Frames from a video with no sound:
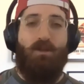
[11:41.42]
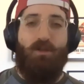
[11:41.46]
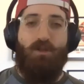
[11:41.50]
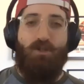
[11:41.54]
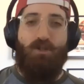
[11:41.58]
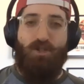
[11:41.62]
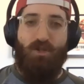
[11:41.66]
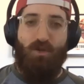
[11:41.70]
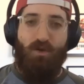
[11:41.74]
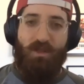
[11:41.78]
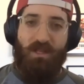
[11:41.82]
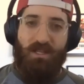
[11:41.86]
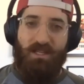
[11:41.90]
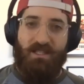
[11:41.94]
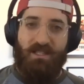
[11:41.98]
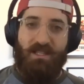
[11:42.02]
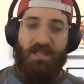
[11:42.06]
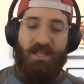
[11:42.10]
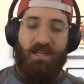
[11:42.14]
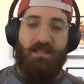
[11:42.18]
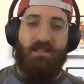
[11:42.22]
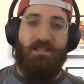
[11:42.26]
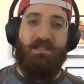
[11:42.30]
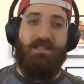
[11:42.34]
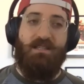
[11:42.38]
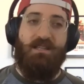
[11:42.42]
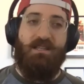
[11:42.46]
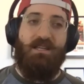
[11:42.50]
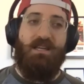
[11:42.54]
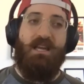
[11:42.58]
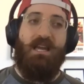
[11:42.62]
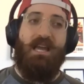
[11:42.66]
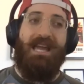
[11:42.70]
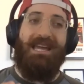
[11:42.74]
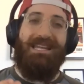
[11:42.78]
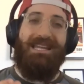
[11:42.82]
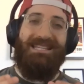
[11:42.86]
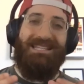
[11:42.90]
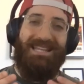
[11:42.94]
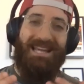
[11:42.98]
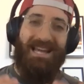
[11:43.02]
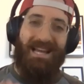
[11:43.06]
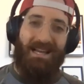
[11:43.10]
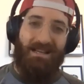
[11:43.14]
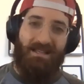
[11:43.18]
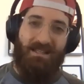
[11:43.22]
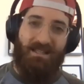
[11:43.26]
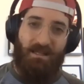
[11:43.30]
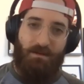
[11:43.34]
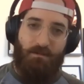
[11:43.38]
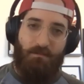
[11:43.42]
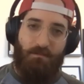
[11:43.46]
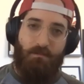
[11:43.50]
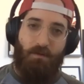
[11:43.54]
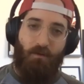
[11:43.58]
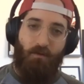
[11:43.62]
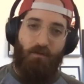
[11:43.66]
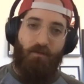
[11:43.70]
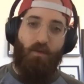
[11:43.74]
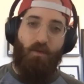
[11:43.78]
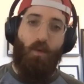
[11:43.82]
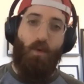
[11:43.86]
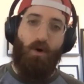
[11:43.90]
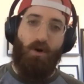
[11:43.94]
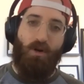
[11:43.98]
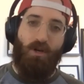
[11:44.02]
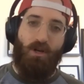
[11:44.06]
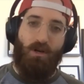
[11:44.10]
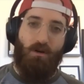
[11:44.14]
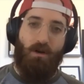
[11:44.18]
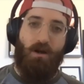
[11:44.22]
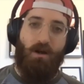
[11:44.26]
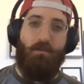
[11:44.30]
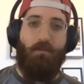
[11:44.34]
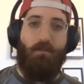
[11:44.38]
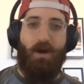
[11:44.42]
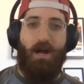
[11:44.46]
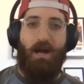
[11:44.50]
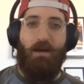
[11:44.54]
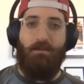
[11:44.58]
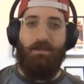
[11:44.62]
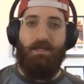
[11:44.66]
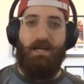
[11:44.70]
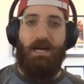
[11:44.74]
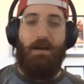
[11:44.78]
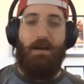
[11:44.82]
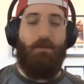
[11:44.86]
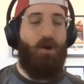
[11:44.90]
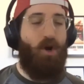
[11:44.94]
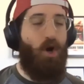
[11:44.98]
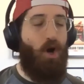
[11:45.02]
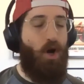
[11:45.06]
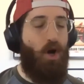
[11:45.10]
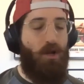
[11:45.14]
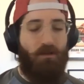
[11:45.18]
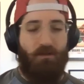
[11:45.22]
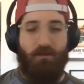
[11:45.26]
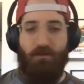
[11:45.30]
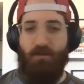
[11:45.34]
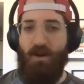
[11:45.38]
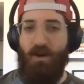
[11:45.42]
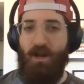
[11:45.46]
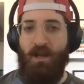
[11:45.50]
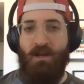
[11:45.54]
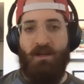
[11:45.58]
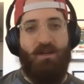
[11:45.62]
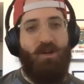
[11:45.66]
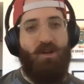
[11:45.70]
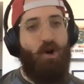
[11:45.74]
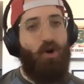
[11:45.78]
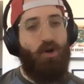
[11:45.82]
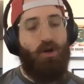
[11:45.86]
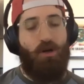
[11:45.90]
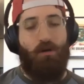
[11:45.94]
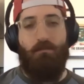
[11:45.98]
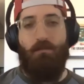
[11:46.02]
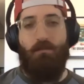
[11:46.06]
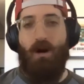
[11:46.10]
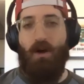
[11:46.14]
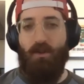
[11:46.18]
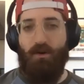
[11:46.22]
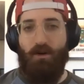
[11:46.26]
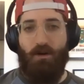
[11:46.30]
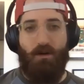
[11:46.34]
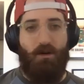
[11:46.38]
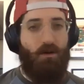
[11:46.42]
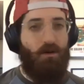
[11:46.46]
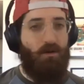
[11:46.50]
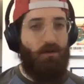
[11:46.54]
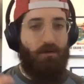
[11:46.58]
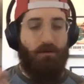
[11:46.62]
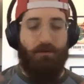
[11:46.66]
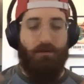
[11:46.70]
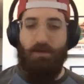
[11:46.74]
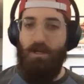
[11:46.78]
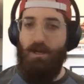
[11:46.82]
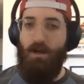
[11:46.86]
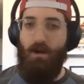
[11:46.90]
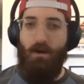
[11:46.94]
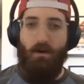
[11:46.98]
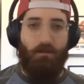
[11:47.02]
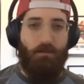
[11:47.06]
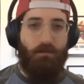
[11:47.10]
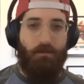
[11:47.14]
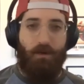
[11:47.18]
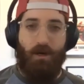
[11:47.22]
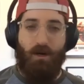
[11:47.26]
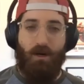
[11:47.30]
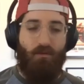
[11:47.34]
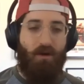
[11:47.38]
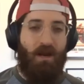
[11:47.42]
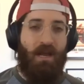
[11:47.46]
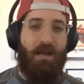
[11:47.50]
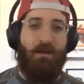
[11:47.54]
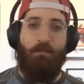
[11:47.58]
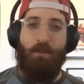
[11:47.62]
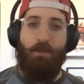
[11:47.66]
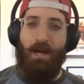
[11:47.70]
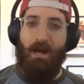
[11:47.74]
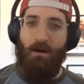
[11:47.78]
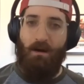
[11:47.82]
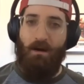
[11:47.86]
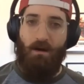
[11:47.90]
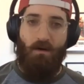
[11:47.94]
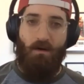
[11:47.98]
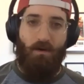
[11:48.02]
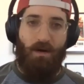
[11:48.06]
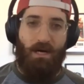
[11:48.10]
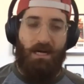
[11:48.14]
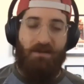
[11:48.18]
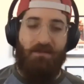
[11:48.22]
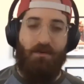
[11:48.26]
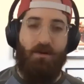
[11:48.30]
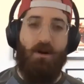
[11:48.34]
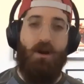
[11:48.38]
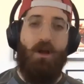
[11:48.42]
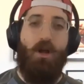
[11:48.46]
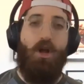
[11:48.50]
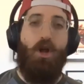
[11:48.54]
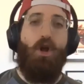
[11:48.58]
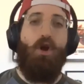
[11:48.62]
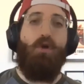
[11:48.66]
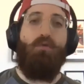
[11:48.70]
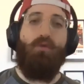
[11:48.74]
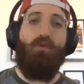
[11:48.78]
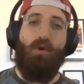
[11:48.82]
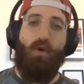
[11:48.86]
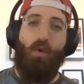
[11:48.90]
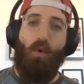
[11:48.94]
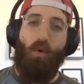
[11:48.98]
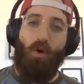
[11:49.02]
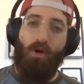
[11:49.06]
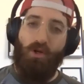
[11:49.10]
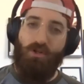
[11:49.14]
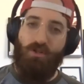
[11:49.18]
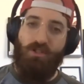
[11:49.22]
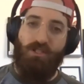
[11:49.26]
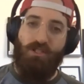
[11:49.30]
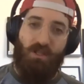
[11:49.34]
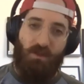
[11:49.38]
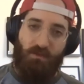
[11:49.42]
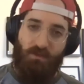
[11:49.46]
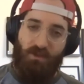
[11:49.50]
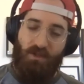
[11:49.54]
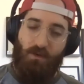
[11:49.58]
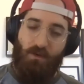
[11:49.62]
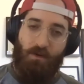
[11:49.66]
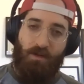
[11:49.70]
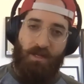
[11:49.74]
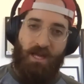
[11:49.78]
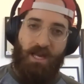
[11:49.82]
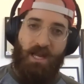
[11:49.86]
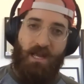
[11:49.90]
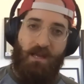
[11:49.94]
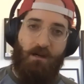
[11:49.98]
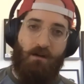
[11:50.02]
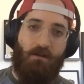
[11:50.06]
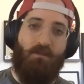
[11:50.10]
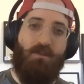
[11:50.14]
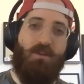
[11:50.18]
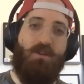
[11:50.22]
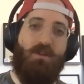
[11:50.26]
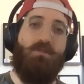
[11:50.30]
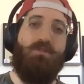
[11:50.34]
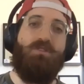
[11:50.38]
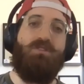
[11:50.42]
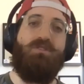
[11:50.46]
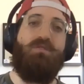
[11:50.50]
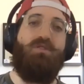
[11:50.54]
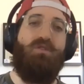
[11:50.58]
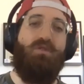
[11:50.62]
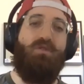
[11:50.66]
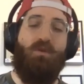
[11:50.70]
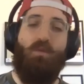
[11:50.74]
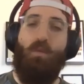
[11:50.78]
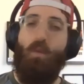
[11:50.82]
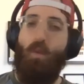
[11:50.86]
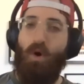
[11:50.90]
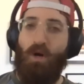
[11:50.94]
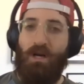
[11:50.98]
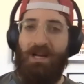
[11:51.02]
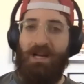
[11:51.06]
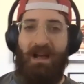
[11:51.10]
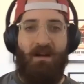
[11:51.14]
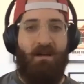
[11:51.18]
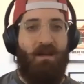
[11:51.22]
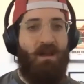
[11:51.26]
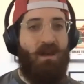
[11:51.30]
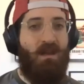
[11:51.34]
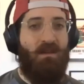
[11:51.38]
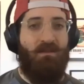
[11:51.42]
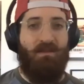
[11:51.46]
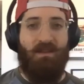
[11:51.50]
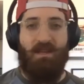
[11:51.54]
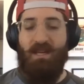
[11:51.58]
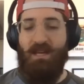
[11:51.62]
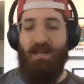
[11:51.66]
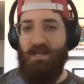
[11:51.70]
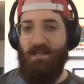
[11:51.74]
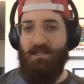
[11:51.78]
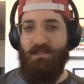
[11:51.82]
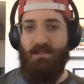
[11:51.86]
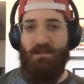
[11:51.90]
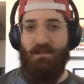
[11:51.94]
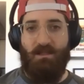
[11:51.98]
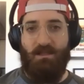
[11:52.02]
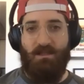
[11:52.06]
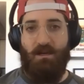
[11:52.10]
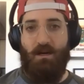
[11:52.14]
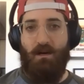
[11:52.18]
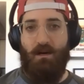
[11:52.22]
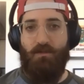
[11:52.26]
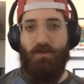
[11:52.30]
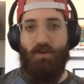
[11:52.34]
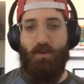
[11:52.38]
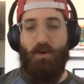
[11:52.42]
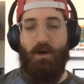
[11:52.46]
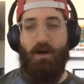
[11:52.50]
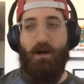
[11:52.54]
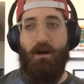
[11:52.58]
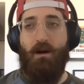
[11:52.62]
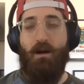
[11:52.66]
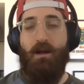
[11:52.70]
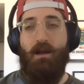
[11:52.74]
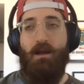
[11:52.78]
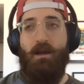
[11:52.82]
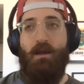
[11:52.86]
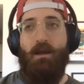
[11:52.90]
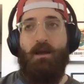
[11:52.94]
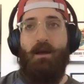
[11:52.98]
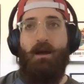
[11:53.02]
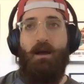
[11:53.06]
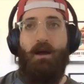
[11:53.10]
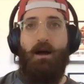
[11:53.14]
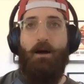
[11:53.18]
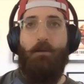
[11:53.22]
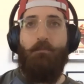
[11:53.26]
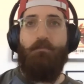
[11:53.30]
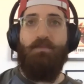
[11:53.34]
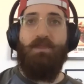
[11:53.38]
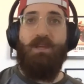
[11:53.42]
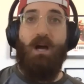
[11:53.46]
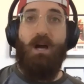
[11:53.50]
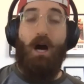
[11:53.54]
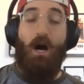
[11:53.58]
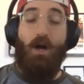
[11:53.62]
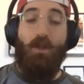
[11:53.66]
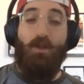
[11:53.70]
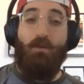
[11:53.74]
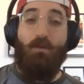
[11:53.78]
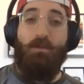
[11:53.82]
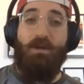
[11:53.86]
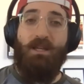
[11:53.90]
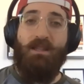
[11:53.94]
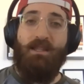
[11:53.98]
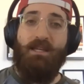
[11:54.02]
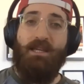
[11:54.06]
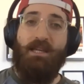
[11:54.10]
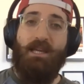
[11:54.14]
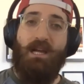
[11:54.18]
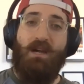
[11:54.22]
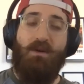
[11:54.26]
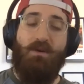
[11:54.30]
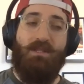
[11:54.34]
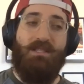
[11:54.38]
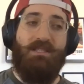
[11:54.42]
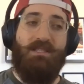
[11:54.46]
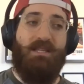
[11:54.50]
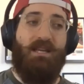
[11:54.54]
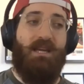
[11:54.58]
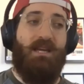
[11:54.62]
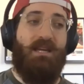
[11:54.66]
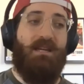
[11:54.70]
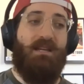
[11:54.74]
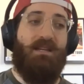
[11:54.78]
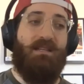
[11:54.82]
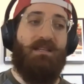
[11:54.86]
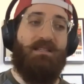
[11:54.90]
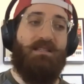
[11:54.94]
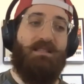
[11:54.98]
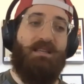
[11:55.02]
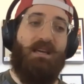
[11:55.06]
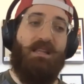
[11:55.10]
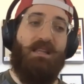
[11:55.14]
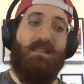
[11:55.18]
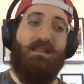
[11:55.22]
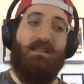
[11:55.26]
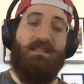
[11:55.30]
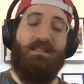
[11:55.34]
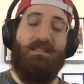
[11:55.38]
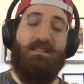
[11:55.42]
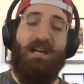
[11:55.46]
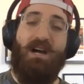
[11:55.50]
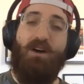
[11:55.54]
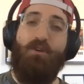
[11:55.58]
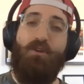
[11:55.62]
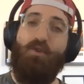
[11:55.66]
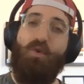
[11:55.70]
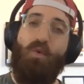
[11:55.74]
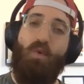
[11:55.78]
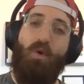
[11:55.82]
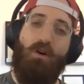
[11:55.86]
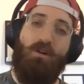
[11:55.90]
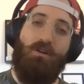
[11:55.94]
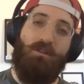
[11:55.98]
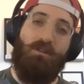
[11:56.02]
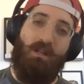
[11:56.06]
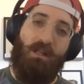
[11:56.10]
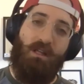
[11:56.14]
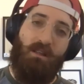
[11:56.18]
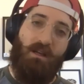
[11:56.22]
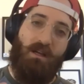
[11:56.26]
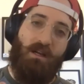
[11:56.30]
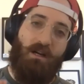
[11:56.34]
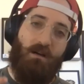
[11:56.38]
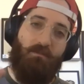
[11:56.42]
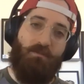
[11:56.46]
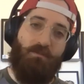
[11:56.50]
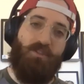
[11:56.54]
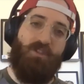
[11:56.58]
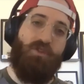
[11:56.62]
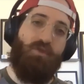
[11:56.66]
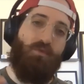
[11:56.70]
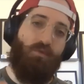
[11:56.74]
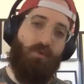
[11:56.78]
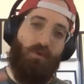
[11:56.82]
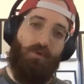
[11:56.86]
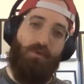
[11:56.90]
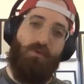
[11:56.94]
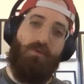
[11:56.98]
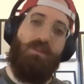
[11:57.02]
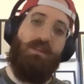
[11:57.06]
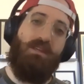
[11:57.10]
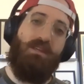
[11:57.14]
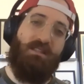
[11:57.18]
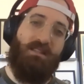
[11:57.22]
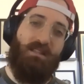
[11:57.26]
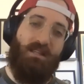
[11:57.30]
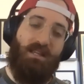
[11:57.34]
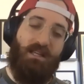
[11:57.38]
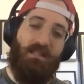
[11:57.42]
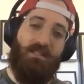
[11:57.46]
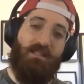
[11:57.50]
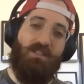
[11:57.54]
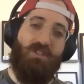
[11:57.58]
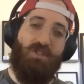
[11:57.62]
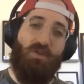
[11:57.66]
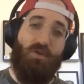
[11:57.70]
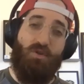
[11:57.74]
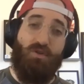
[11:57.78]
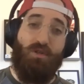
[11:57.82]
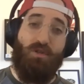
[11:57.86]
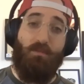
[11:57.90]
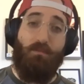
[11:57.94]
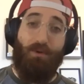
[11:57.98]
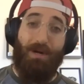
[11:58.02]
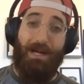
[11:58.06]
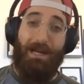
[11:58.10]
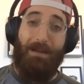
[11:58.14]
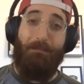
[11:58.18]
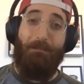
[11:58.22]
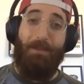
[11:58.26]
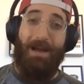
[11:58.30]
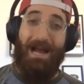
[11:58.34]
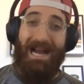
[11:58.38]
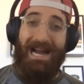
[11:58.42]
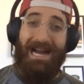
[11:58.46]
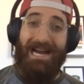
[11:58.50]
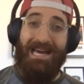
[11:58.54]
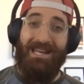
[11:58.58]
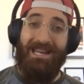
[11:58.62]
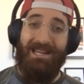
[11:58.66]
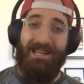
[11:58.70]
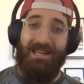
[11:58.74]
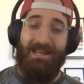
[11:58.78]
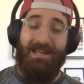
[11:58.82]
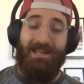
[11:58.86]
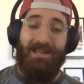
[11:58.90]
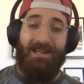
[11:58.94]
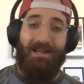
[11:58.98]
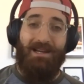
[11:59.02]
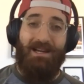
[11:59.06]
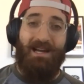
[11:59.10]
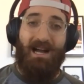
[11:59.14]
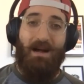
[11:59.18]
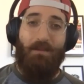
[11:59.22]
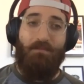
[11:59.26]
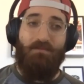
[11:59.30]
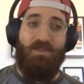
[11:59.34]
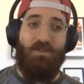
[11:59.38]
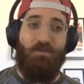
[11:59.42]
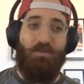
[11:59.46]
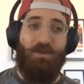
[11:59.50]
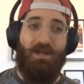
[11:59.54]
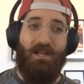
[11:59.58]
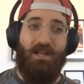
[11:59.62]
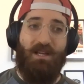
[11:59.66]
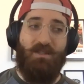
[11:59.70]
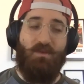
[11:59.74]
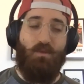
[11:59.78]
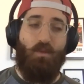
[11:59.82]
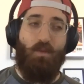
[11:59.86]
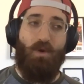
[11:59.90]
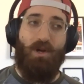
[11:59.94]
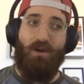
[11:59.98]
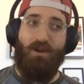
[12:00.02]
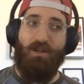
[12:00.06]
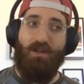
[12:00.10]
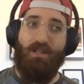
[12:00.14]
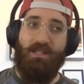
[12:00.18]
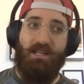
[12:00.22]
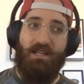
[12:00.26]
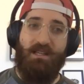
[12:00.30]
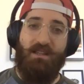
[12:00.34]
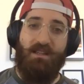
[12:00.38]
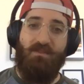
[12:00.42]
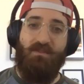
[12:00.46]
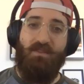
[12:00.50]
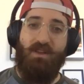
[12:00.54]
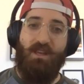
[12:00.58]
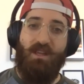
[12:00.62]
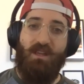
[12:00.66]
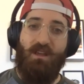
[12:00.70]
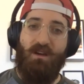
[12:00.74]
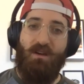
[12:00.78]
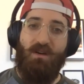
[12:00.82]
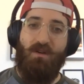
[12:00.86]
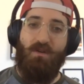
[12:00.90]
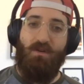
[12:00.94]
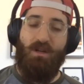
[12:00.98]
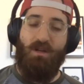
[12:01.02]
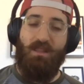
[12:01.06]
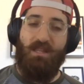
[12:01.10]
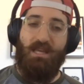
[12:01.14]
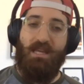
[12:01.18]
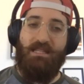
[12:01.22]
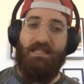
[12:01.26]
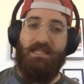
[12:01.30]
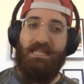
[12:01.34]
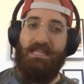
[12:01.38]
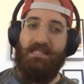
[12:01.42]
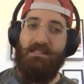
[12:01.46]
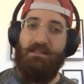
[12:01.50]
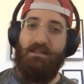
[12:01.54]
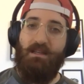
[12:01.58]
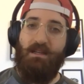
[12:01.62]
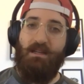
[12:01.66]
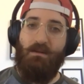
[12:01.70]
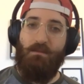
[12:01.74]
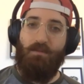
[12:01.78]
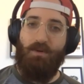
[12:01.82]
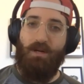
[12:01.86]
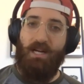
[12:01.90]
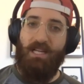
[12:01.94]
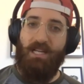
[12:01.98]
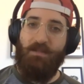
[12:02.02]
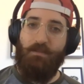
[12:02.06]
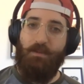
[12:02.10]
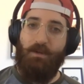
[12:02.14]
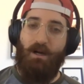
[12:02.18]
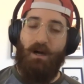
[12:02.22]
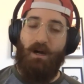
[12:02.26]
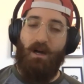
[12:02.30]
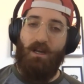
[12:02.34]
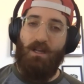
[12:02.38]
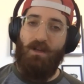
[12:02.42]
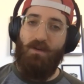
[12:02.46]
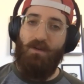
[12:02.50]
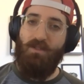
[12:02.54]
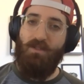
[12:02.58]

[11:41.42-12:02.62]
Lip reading: do these things and test them before you're in prime time. Call a friend, call your mother, call, you know, a grandparent or whatever. Record yourself doing that interview so you can work out any of the kinks in the software. The other big thing I would say is that the sound quality that comes through these things is usually pretty bad. Just because weirdly the video, it's easy to compress, but audio is